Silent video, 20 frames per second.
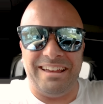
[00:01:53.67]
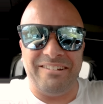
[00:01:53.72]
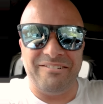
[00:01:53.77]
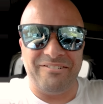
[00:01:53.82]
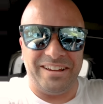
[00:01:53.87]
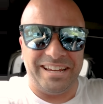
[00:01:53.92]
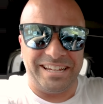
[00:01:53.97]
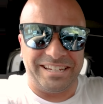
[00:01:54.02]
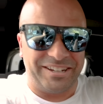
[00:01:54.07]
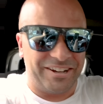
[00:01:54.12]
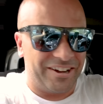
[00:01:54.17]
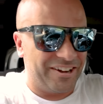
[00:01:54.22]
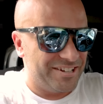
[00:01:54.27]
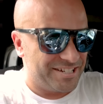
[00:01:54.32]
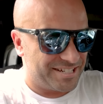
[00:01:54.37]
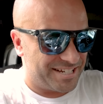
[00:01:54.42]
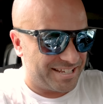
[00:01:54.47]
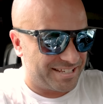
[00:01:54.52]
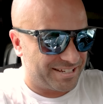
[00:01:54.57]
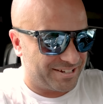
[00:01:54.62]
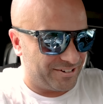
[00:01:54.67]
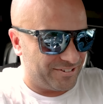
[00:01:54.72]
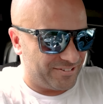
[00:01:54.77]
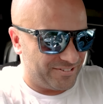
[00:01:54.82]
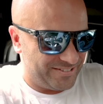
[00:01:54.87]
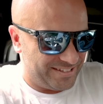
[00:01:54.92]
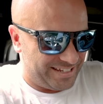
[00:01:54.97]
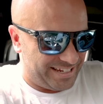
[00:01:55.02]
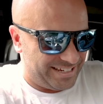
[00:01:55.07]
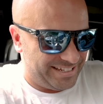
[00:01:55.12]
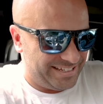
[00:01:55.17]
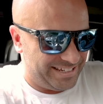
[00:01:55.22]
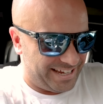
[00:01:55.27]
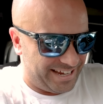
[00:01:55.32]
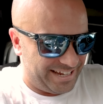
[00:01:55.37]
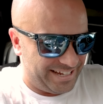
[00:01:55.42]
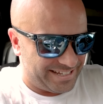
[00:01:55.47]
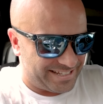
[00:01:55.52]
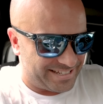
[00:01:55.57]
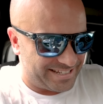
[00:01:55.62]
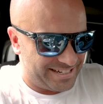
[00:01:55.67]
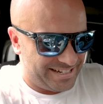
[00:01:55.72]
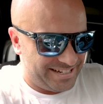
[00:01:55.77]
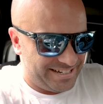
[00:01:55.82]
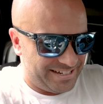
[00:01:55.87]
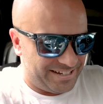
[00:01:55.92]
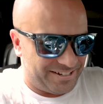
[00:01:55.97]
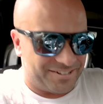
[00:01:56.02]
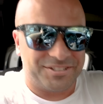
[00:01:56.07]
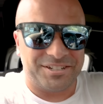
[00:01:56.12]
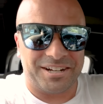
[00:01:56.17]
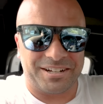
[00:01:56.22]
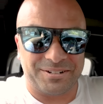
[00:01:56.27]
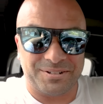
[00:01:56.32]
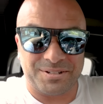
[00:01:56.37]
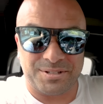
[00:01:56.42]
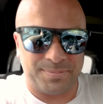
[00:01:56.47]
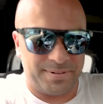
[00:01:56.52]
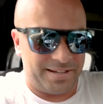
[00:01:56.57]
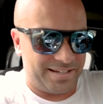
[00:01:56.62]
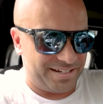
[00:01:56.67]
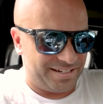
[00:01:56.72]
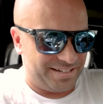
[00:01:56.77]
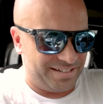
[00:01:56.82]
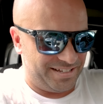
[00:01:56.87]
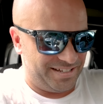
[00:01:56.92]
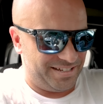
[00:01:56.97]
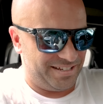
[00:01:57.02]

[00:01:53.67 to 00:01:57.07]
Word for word: we go, she's calling, yes. I'll chuck it on speaker.